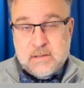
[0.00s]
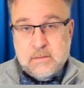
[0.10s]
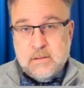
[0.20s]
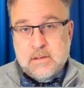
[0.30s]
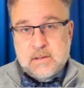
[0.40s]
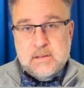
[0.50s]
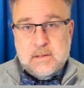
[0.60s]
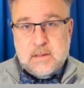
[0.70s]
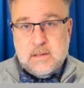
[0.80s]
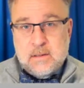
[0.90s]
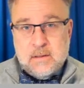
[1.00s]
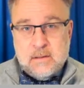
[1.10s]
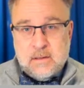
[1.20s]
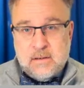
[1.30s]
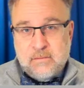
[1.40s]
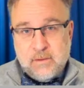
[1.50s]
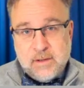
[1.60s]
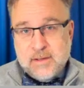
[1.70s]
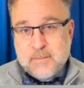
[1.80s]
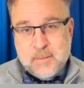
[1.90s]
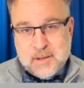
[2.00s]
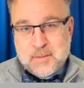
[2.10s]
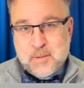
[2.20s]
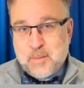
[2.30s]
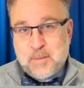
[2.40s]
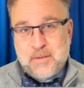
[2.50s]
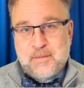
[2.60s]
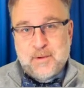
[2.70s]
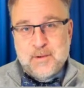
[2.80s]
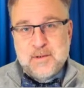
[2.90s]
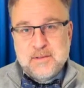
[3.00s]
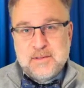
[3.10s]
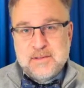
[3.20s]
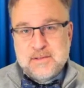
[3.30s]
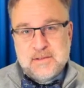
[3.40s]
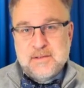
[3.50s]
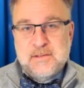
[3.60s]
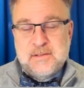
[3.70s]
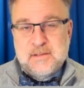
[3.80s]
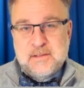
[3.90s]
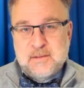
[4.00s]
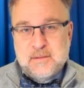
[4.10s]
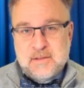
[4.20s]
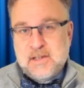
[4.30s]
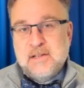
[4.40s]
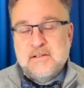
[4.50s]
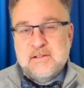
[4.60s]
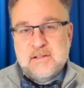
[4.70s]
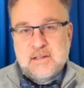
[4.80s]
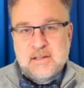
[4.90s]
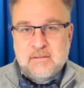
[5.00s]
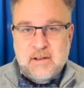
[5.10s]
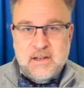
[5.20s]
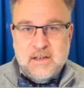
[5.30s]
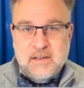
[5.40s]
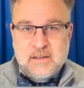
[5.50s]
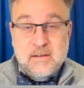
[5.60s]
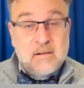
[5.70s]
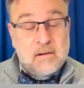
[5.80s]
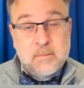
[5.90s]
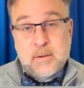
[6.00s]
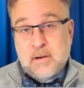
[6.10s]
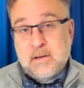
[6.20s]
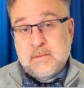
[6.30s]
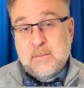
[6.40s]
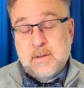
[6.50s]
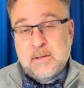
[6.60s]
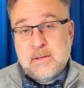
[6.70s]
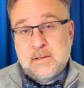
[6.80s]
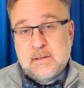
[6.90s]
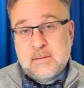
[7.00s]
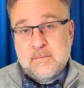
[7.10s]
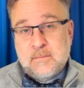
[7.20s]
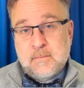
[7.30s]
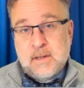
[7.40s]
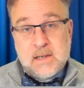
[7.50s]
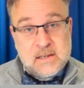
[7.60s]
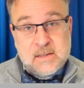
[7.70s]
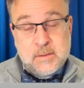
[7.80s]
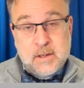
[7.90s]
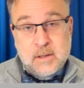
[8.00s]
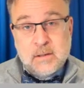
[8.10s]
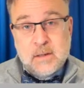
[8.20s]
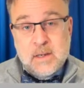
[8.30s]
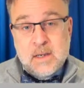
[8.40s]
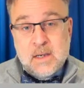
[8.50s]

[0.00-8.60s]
students. I really much more prefer to discuss and to teach, and the grading is the hard part, but it has to be done.